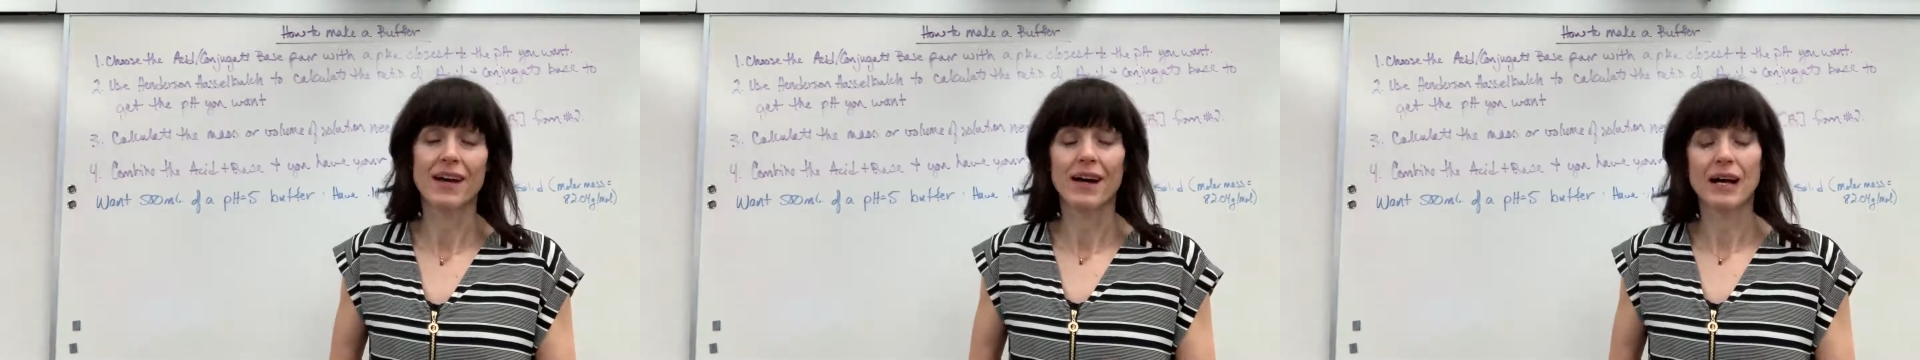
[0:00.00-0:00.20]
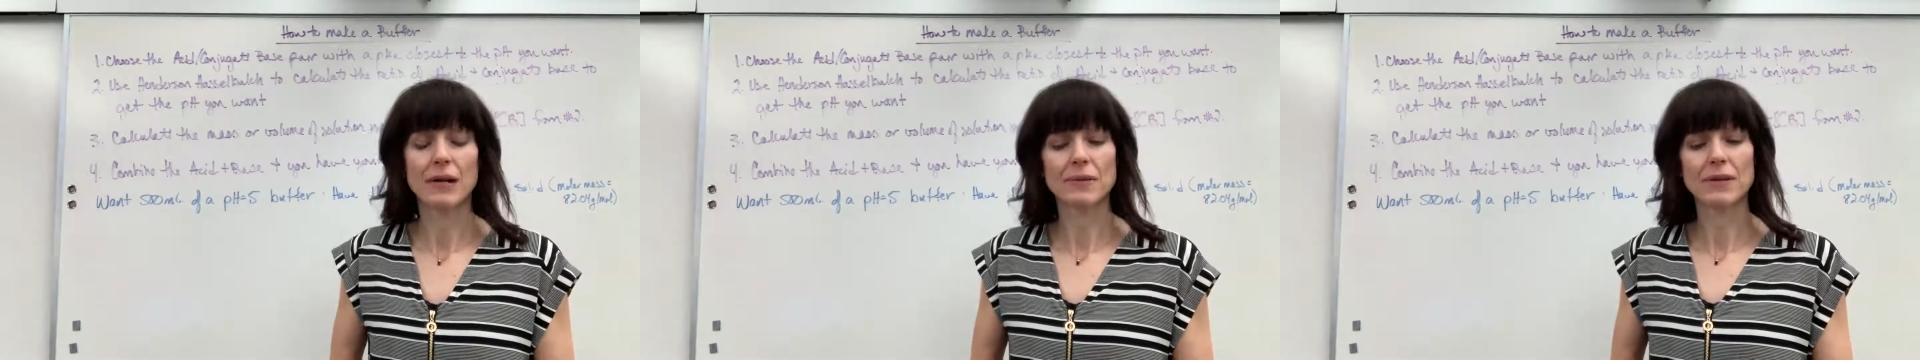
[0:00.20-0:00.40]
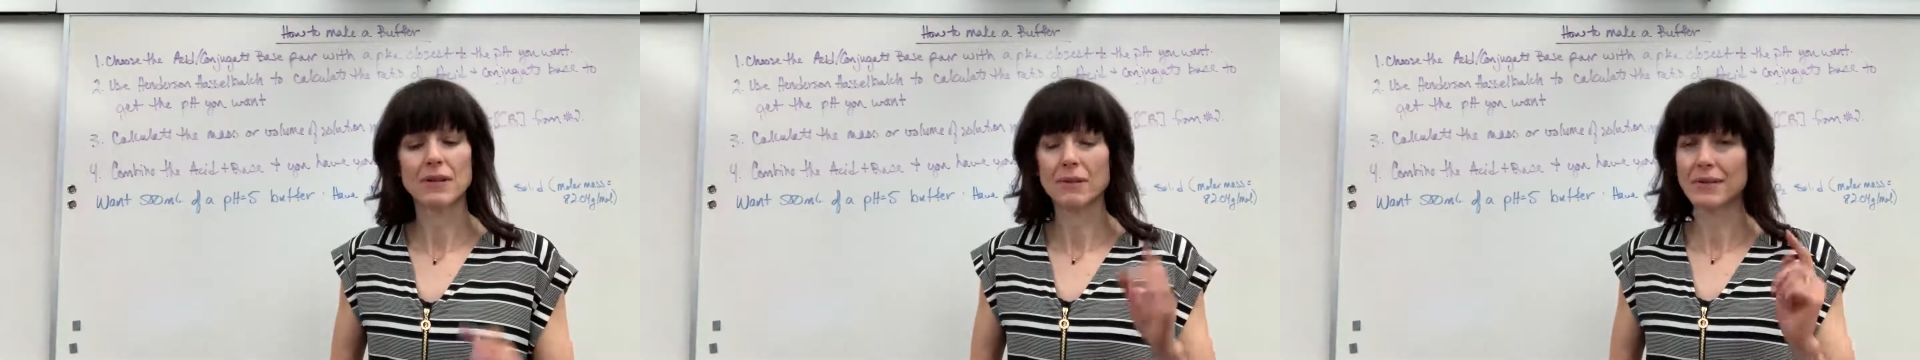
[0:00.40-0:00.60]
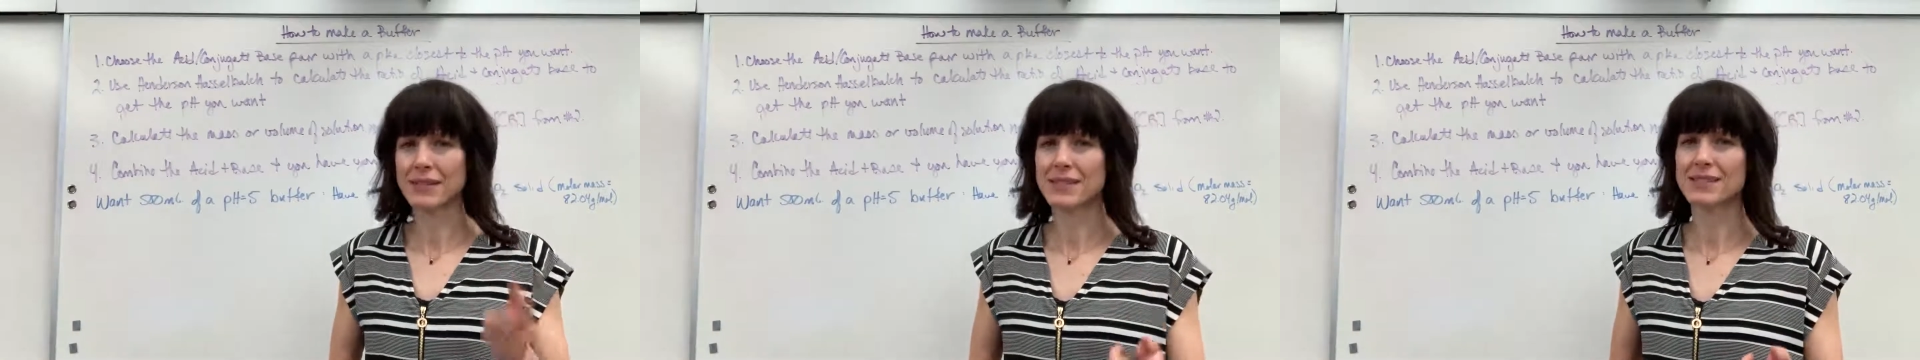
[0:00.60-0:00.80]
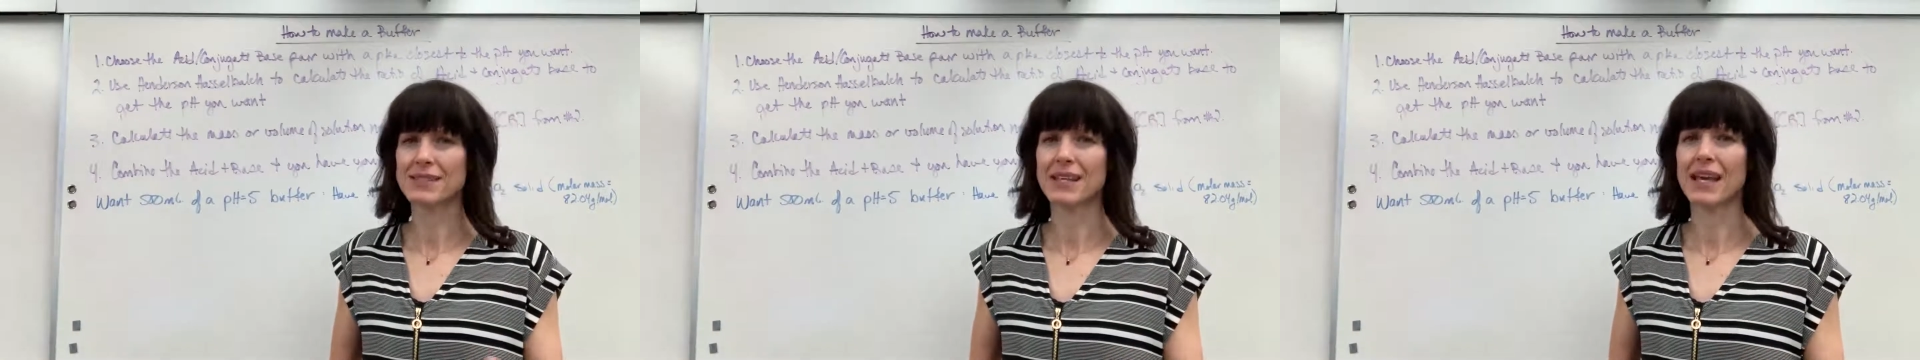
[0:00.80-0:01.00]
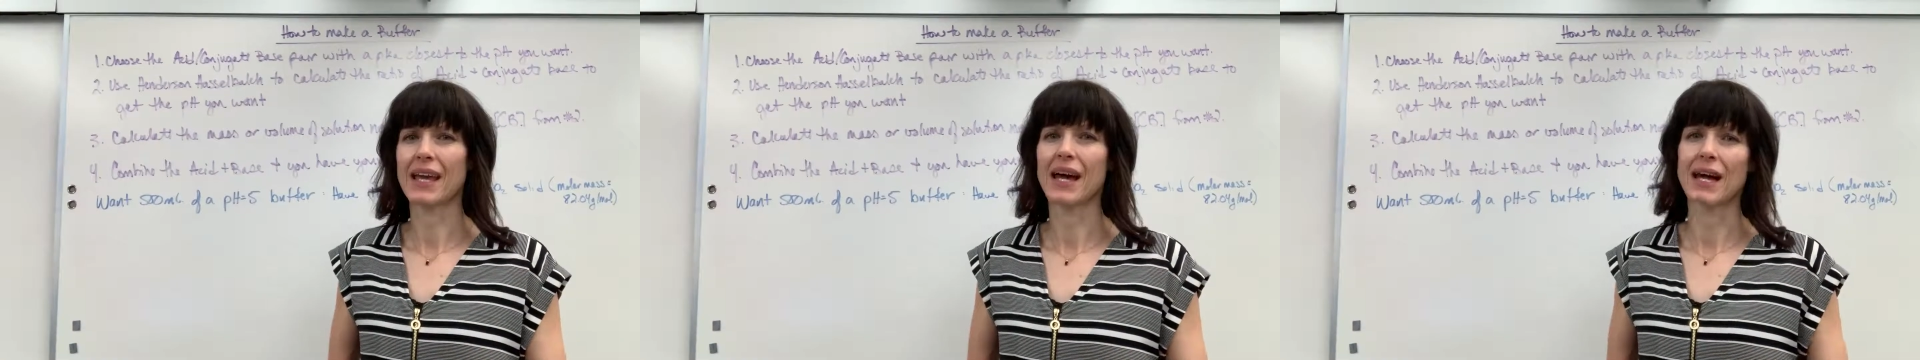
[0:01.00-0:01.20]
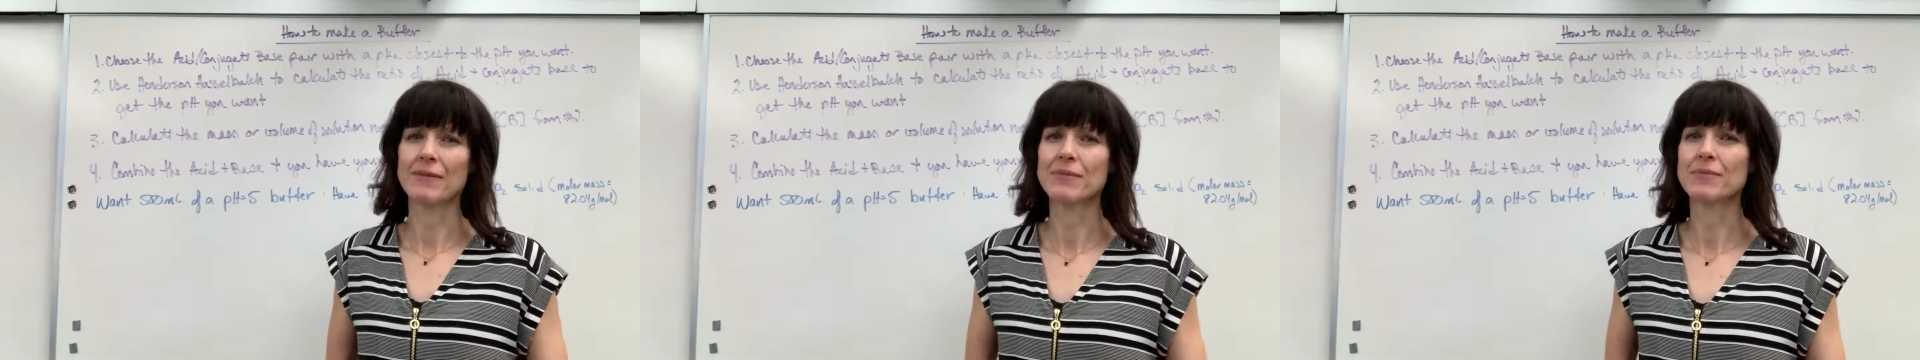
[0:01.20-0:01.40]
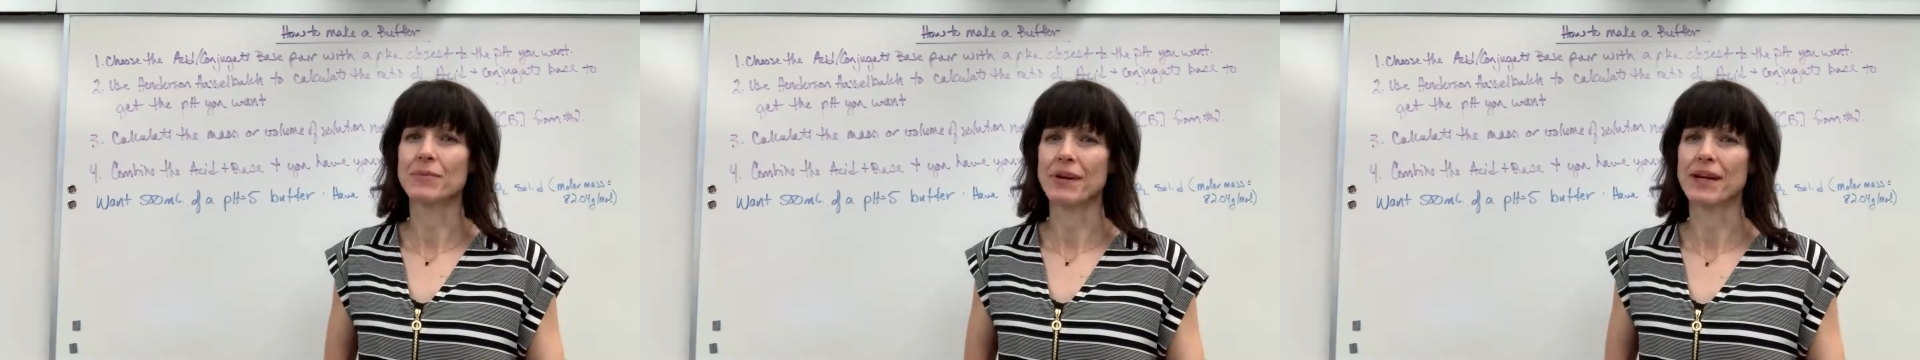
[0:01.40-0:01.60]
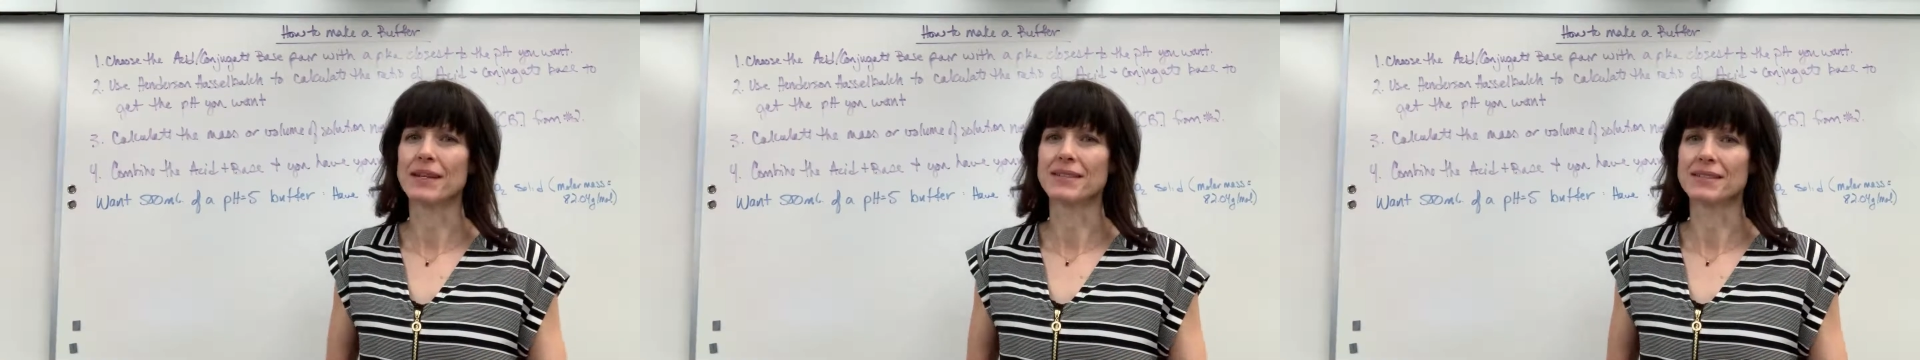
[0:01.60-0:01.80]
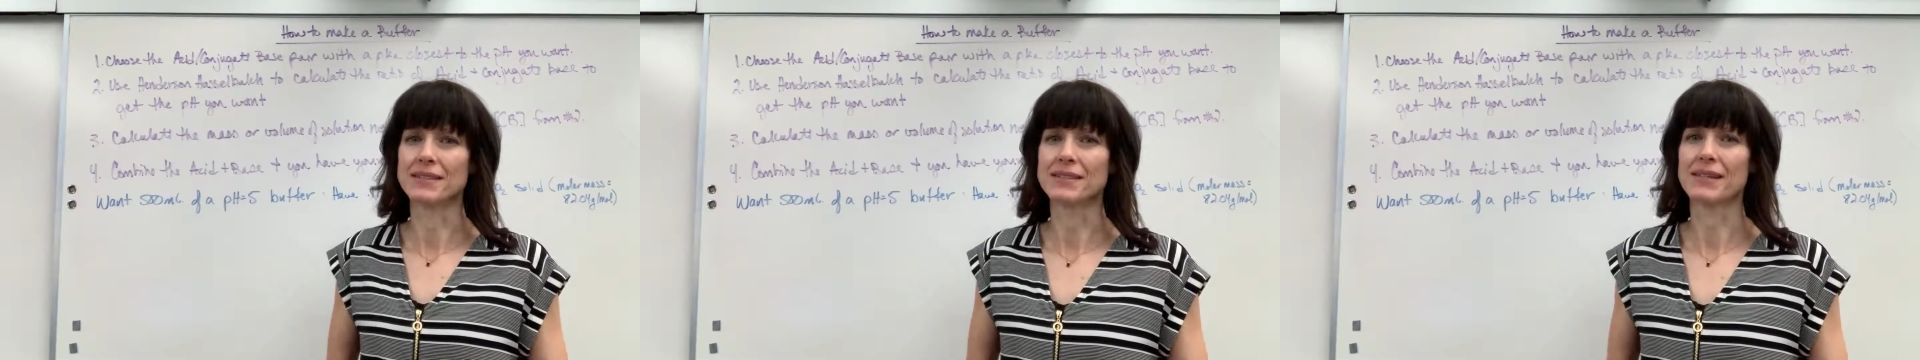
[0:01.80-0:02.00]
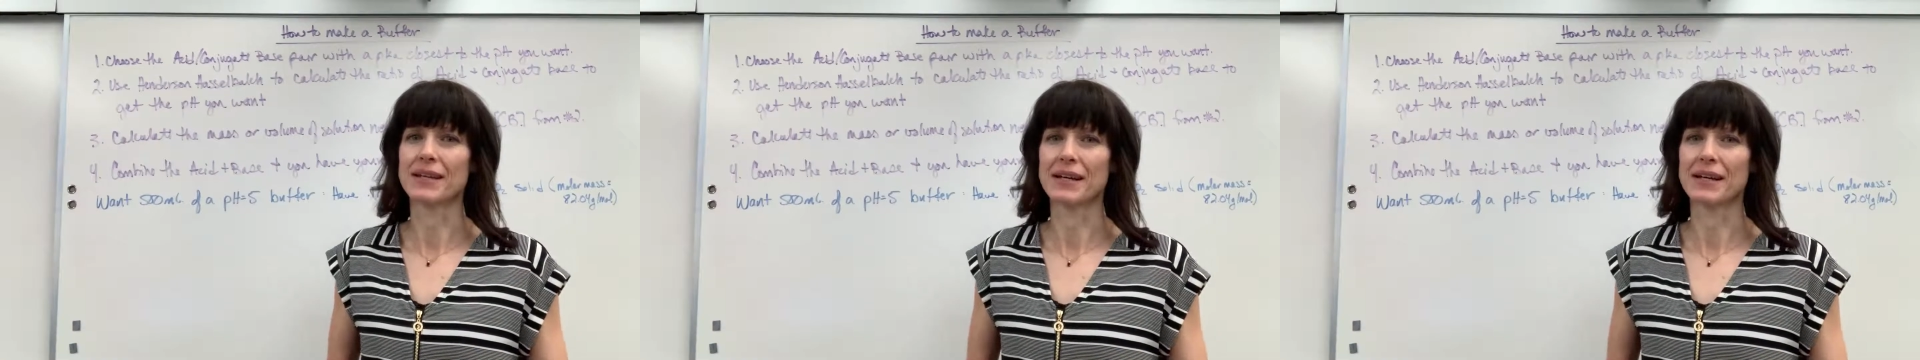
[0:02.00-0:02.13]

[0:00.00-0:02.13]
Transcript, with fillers: Um, and let me just say, I'm impressed.